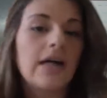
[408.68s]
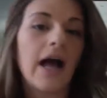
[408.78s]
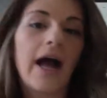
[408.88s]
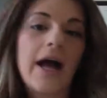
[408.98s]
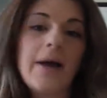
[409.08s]

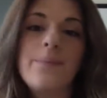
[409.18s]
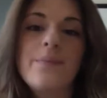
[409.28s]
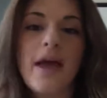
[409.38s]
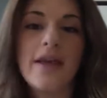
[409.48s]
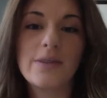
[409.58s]

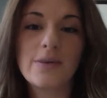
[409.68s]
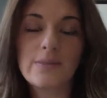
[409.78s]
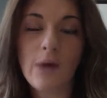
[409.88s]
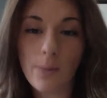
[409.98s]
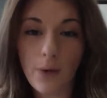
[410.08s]
And so
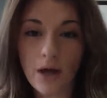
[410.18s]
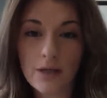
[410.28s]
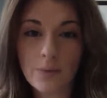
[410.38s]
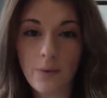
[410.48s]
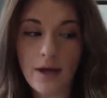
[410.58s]

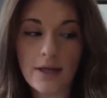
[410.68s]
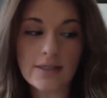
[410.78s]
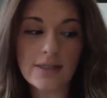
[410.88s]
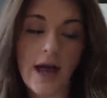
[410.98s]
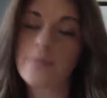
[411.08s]
smallpox
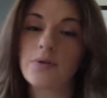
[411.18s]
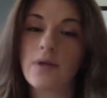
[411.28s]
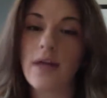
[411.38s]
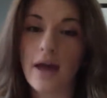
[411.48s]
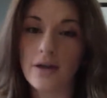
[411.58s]
was
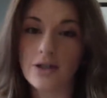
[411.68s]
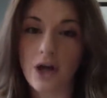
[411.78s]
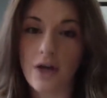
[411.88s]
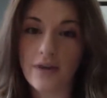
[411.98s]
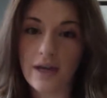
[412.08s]
absolutely
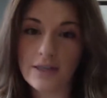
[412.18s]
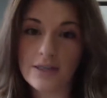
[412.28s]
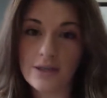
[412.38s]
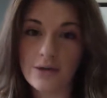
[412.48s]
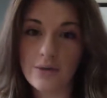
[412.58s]
catastrophic
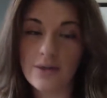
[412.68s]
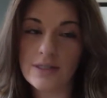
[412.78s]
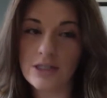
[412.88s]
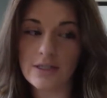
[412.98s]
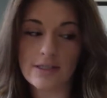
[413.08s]
to
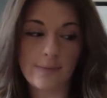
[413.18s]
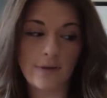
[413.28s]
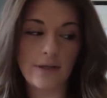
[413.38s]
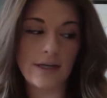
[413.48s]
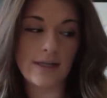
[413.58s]
Indigenous
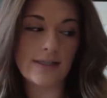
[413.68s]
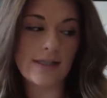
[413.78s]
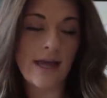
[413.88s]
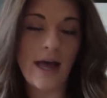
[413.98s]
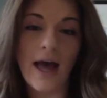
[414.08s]
communities
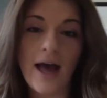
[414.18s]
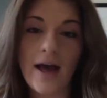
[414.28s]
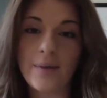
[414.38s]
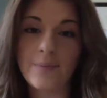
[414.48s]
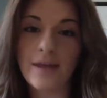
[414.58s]

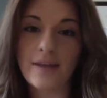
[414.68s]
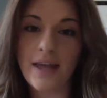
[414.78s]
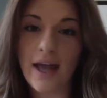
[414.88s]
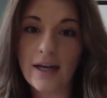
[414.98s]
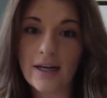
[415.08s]
in
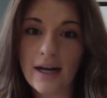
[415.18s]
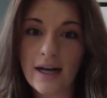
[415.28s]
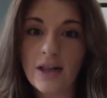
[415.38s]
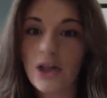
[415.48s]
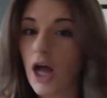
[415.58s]

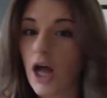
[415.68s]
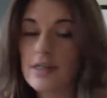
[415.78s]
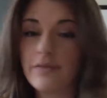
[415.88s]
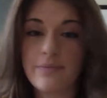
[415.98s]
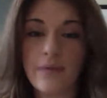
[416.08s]
Canada. Lots
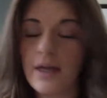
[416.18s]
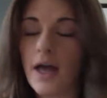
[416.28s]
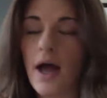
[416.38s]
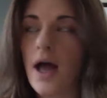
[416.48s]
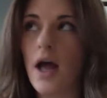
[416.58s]
of,
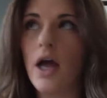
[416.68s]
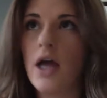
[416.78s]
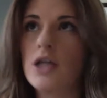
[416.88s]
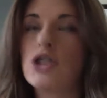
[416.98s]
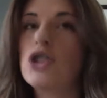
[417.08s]

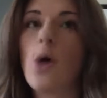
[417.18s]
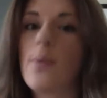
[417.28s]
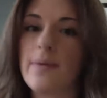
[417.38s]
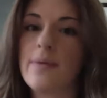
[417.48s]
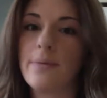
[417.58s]
so
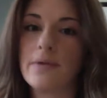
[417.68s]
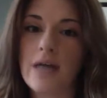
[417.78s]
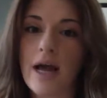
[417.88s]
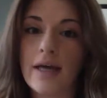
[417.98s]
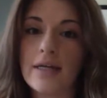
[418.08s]
many people
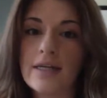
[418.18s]
died.